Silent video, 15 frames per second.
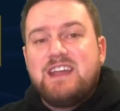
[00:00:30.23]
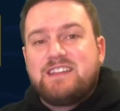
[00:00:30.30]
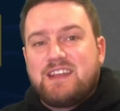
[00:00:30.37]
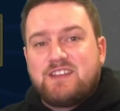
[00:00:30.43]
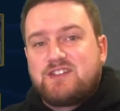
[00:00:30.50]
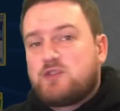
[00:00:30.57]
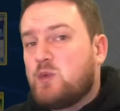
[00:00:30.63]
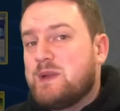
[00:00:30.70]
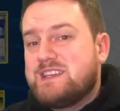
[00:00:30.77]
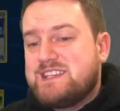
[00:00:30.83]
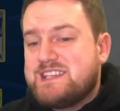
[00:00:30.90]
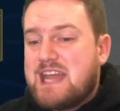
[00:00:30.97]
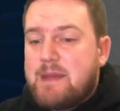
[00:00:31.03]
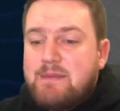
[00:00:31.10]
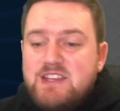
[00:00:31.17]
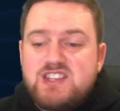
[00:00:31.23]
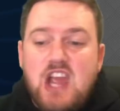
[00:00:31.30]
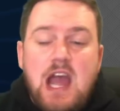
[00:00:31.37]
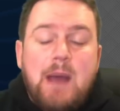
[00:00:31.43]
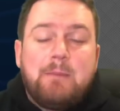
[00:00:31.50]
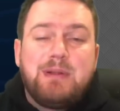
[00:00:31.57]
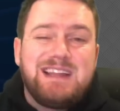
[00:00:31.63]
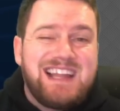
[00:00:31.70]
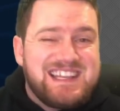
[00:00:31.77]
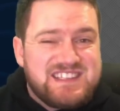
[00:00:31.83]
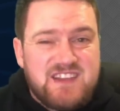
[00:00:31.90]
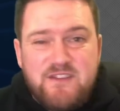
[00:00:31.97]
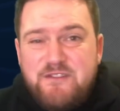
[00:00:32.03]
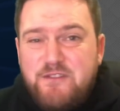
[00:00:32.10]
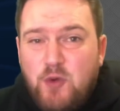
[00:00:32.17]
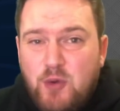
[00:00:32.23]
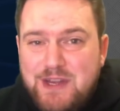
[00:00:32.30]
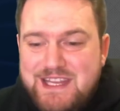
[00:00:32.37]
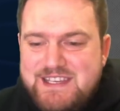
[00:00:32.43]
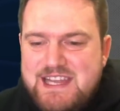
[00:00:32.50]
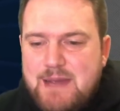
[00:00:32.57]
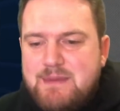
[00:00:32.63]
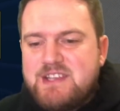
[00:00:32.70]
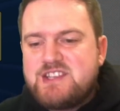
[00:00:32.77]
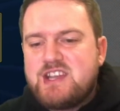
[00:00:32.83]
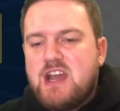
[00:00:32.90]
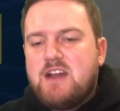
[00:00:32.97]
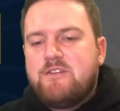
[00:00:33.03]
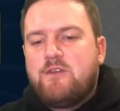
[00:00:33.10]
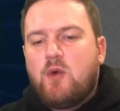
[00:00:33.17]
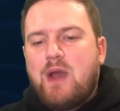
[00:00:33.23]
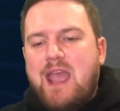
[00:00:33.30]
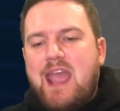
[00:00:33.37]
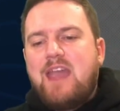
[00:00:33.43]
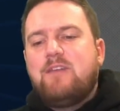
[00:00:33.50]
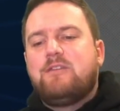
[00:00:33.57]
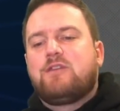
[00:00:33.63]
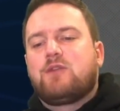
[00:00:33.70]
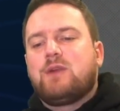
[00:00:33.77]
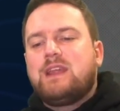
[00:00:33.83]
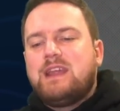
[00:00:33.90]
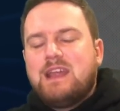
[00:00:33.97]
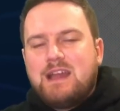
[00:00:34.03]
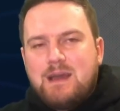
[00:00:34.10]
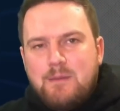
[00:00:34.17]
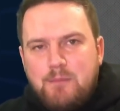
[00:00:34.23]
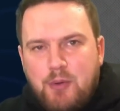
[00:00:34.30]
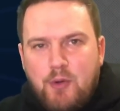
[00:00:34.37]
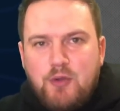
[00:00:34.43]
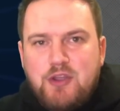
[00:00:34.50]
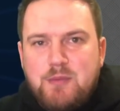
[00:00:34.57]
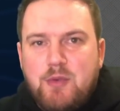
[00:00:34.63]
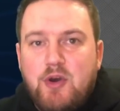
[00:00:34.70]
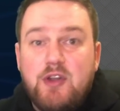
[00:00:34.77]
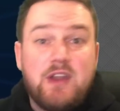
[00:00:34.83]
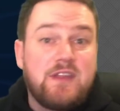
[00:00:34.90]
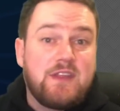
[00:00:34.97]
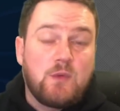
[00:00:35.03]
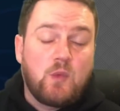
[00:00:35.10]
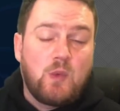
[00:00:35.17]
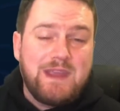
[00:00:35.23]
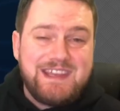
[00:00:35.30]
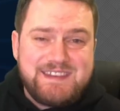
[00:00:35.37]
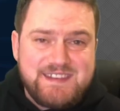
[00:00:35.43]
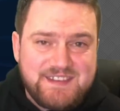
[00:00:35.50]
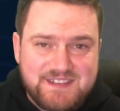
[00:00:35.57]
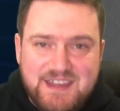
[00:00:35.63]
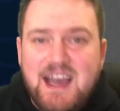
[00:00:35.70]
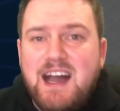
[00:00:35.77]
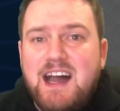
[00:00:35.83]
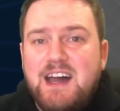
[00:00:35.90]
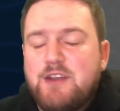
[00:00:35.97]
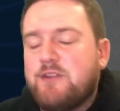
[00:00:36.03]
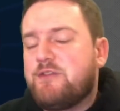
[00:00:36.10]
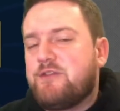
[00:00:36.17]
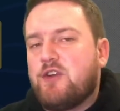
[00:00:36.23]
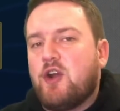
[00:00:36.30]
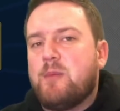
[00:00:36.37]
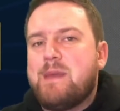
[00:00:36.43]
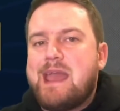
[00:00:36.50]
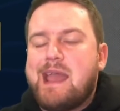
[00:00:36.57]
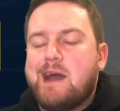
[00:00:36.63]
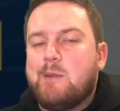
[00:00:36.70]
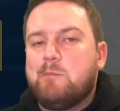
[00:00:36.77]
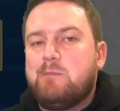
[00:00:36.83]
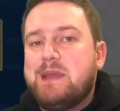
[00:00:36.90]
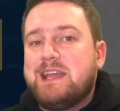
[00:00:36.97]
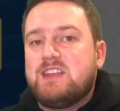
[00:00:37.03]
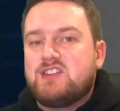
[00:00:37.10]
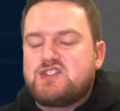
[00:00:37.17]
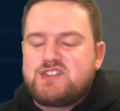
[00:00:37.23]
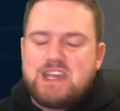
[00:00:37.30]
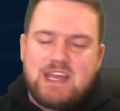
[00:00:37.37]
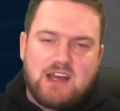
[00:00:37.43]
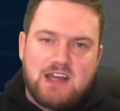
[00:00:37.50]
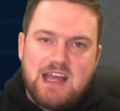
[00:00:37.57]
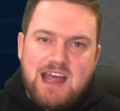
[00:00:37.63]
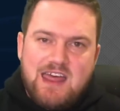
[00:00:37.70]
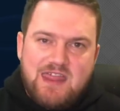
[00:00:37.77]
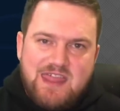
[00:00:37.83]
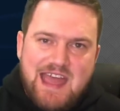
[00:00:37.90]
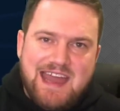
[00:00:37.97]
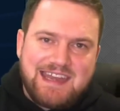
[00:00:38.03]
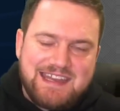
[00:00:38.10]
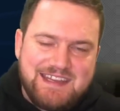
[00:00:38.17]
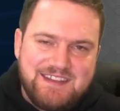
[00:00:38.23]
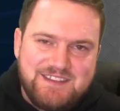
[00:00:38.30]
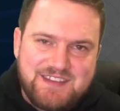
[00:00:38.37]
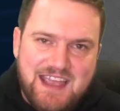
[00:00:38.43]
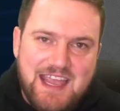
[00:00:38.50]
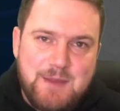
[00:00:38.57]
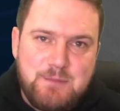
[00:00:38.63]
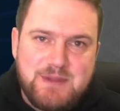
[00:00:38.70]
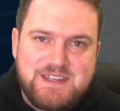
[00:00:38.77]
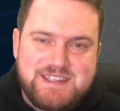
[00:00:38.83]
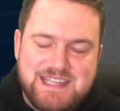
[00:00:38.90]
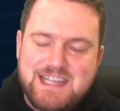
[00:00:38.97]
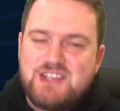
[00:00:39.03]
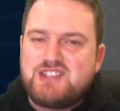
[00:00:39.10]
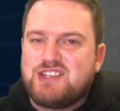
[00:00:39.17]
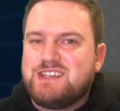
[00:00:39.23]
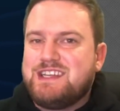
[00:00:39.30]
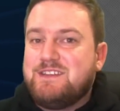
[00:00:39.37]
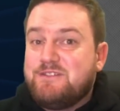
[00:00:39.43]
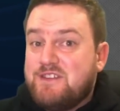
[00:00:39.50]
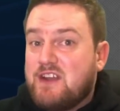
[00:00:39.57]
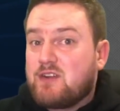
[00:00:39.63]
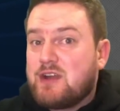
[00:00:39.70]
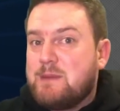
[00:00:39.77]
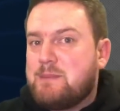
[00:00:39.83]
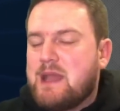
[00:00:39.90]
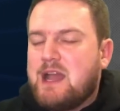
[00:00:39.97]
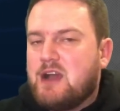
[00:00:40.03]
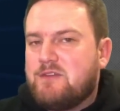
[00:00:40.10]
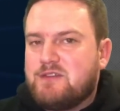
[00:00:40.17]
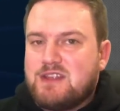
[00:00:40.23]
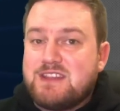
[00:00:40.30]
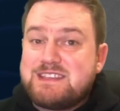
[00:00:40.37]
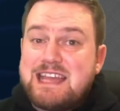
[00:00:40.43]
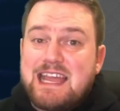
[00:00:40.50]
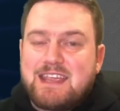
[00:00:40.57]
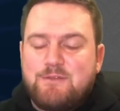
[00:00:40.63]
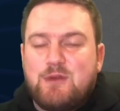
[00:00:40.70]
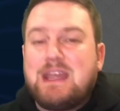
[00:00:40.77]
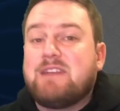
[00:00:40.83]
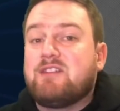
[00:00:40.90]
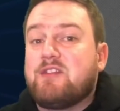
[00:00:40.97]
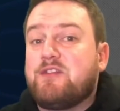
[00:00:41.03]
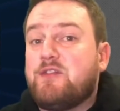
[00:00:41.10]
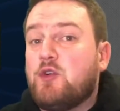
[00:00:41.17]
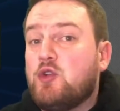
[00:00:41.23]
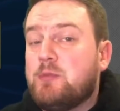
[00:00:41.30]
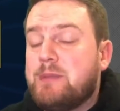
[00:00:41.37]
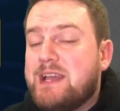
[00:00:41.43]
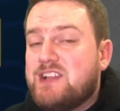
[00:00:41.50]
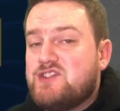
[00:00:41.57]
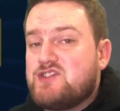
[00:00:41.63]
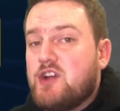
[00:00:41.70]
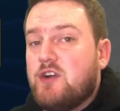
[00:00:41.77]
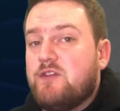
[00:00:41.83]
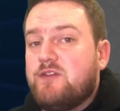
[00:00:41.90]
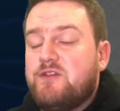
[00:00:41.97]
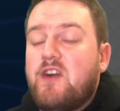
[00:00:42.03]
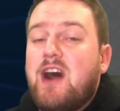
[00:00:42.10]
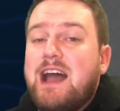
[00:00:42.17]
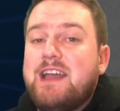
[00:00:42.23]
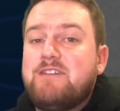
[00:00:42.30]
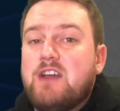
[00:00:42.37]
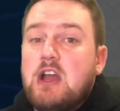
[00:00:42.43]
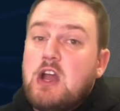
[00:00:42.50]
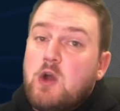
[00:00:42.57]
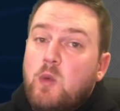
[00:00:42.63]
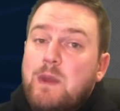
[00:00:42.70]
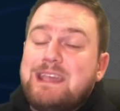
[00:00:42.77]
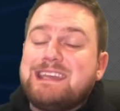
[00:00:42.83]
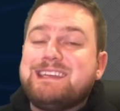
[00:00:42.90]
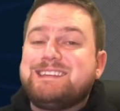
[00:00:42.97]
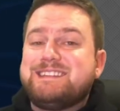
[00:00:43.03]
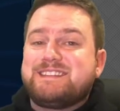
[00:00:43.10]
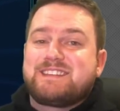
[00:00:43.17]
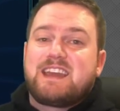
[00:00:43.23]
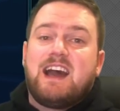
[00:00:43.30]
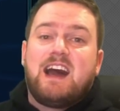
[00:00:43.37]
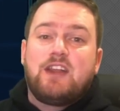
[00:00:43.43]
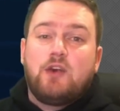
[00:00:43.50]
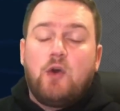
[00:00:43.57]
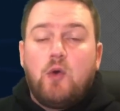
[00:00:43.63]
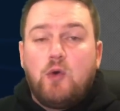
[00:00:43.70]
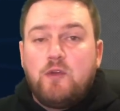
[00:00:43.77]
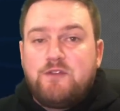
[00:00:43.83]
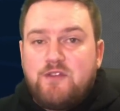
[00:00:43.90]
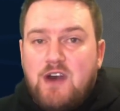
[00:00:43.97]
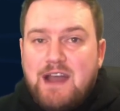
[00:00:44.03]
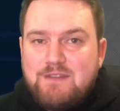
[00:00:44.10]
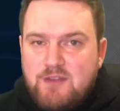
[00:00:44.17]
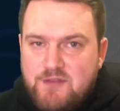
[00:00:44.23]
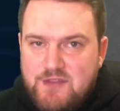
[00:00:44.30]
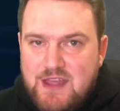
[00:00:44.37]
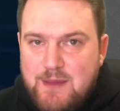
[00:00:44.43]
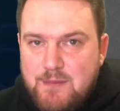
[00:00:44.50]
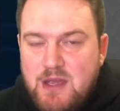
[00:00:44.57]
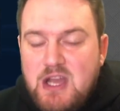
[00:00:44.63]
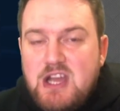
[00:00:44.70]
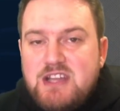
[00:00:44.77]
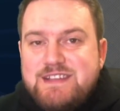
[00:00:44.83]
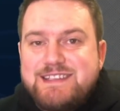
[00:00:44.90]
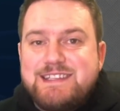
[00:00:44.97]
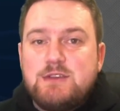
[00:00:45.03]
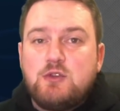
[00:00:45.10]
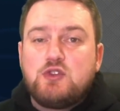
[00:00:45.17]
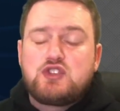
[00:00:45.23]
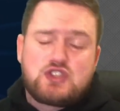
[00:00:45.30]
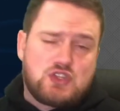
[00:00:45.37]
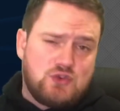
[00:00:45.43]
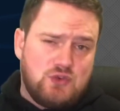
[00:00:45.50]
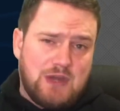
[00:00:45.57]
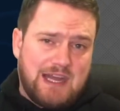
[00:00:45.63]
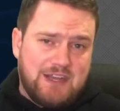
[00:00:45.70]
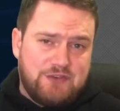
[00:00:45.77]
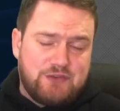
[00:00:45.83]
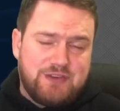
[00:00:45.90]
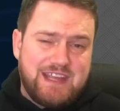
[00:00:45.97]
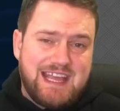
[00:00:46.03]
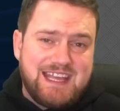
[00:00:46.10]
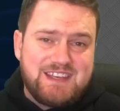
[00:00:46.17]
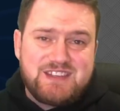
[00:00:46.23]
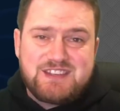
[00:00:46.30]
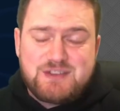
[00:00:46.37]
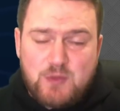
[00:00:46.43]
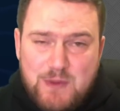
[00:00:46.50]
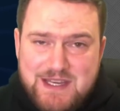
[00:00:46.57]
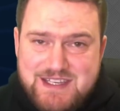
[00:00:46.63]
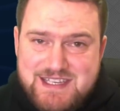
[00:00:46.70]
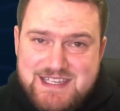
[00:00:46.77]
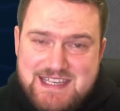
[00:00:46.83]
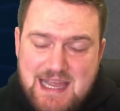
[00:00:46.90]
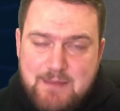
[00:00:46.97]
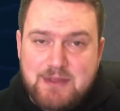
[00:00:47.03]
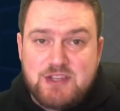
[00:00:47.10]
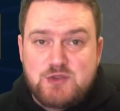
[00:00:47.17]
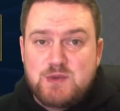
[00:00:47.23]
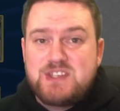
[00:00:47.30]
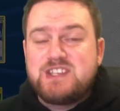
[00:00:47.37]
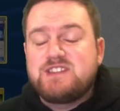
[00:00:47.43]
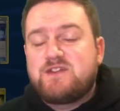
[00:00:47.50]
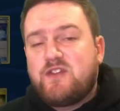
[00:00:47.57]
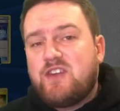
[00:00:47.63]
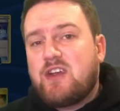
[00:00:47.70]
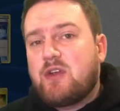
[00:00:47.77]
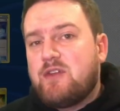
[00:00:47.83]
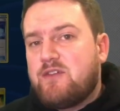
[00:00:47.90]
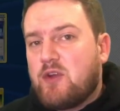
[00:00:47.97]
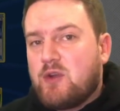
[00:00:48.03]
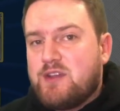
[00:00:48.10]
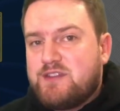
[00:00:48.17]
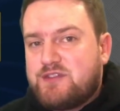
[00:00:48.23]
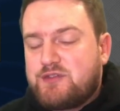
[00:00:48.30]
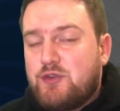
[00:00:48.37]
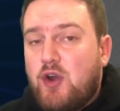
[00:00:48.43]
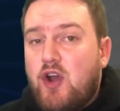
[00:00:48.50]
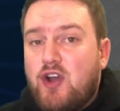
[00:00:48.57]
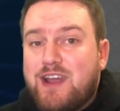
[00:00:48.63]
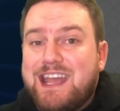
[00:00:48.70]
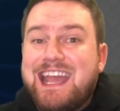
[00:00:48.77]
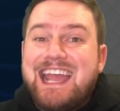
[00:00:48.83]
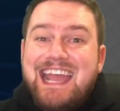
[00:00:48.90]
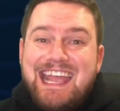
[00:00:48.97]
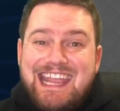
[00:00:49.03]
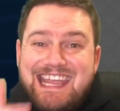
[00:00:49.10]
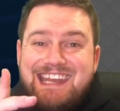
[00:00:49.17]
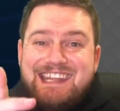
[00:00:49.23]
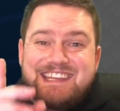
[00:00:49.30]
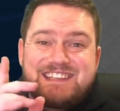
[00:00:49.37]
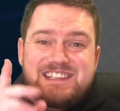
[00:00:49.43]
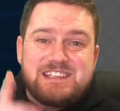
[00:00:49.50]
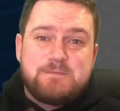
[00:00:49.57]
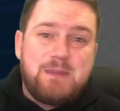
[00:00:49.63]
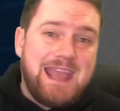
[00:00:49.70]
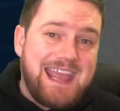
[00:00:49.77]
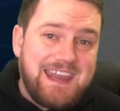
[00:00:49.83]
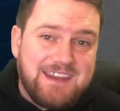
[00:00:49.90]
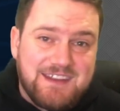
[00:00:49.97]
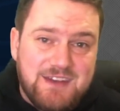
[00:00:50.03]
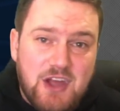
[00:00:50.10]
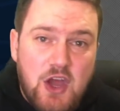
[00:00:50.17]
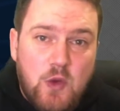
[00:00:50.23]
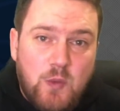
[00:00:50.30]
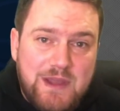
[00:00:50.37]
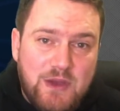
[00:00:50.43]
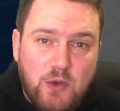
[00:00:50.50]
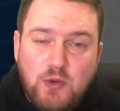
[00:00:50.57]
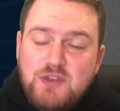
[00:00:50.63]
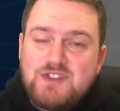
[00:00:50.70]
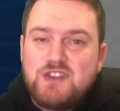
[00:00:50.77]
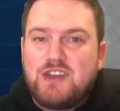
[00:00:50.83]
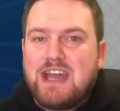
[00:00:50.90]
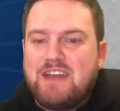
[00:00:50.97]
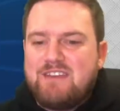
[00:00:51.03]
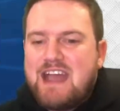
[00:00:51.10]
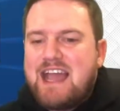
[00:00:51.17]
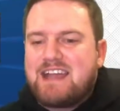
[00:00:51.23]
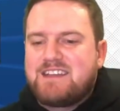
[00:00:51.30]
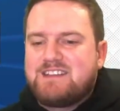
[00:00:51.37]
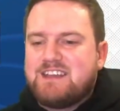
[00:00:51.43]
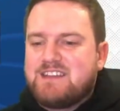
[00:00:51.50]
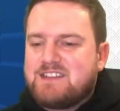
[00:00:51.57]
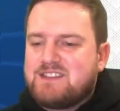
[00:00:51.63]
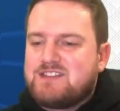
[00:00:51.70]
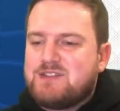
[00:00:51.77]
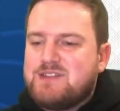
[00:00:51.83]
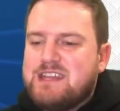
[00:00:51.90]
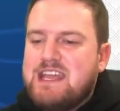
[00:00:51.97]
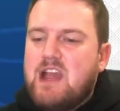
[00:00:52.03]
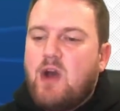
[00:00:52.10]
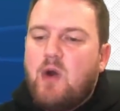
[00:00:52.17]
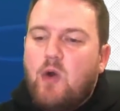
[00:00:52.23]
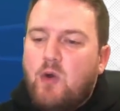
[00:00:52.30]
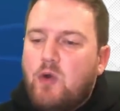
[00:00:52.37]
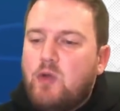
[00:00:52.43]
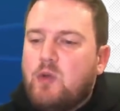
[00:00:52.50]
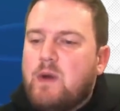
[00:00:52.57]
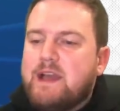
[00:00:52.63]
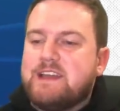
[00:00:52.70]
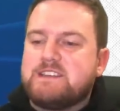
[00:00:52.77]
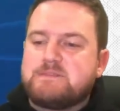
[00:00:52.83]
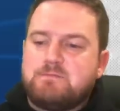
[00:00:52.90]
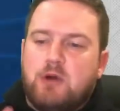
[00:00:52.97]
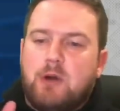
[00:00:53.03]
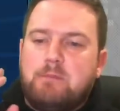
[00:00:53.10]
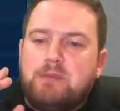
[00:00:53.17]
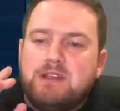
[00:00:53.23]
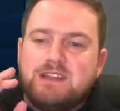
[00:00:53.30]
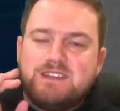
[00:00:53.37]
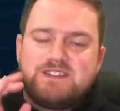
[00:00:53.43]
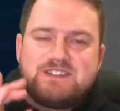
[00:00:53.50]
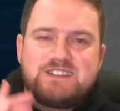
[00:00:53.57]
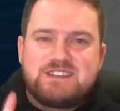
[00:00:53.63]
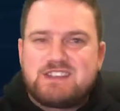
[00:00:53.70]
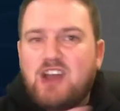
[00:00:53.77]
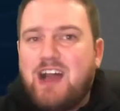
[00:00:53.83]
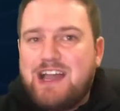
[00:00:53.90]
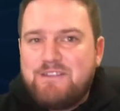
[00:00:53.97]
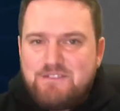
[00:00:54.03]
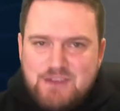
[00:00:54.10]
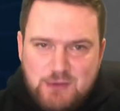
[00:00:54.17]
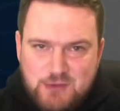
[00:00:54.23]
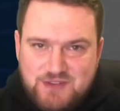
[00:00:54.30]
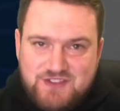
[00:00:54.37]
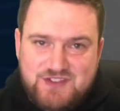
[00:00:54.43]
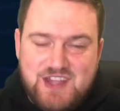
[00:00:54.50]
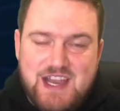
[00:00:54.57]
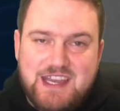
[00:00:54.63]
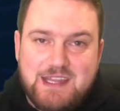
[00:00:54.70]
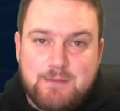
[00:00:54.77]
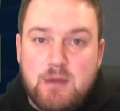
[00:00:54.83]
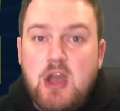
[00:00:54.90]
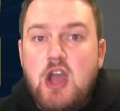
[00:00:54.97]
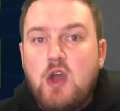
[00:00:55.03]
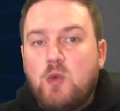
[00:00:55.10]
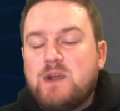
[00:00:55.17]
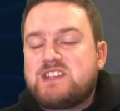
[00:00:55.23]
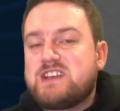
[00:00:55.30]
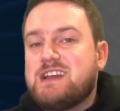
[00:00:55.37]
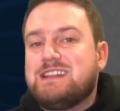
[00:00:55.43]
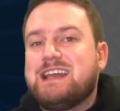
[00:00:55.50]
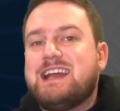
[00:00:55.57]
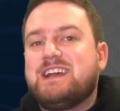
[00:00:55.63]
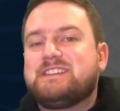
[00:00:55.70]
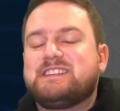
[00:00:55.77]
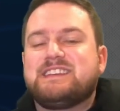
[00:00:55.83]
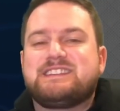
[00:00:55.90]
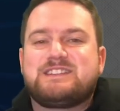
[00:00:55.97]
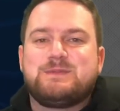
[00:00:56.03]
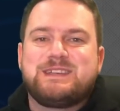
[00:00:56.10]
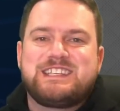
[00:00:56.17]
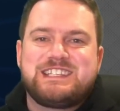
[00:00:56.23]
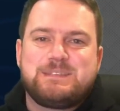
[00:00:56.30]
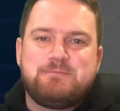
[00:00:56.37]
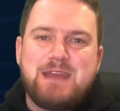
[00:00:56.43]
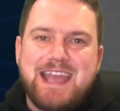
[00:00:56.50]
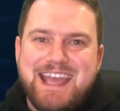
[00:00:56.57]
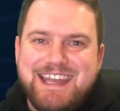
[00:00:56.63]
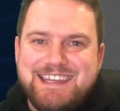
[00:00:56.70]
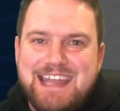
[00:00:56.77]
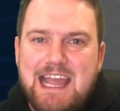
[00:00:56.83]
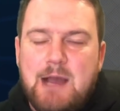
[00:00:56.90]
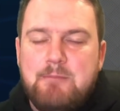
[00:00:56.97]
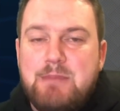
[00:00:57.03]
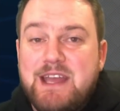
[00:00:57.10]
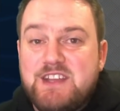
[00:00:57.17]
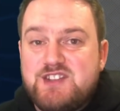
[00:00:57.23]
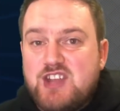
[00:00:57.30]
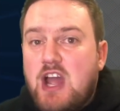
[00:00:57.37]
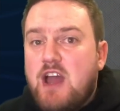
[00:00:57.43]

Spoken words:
does 20 damage, plus 40 damage for every Pokemon that we discard from our bench. Now, that is a potentially very powerful attack. If we have a full bench of 5, we can discard all 5 of them to deal 220 damage, which is very, very strong. In Expanded, we also have access to the always popular Skyfield Stadium, which allows us to expand our bench